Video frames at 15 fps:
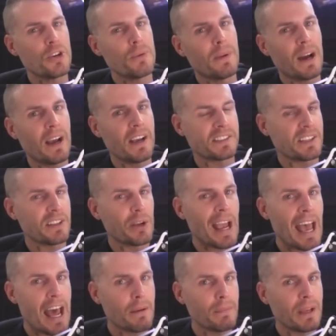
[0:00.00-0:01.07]
bias in their
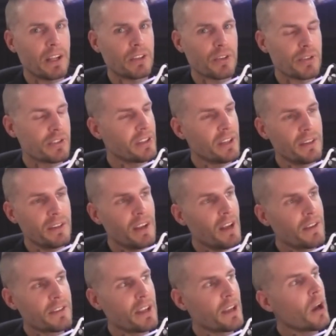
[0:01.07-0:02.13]
ad managers and then
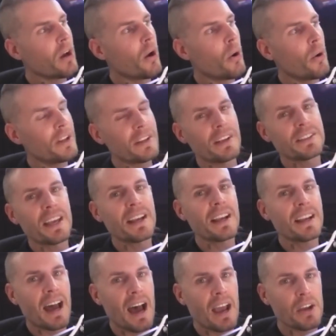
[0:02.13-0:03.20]
think, oh, it's like a
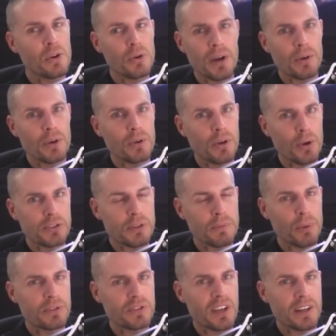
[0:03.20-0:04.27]
guy who goes and
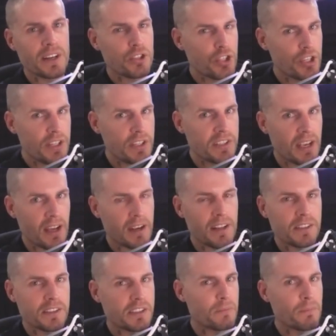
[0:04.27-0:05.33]
puts on a cheese head
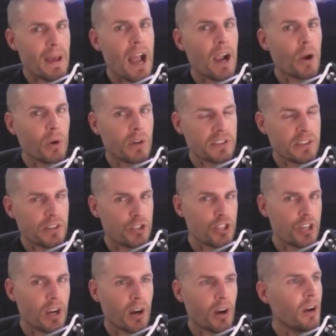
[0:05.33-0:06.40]
and sits backwards in his
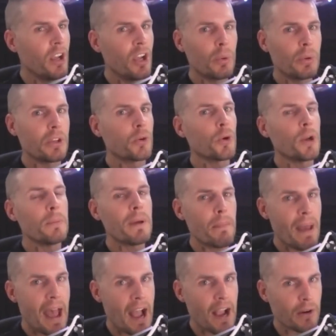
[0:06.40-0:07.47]
chair when the Green Bay
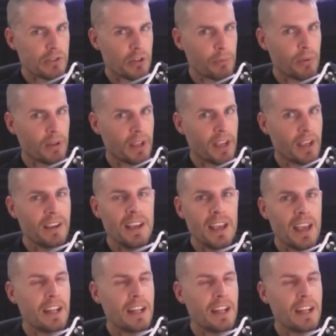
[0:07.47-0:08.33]
Packers are playing.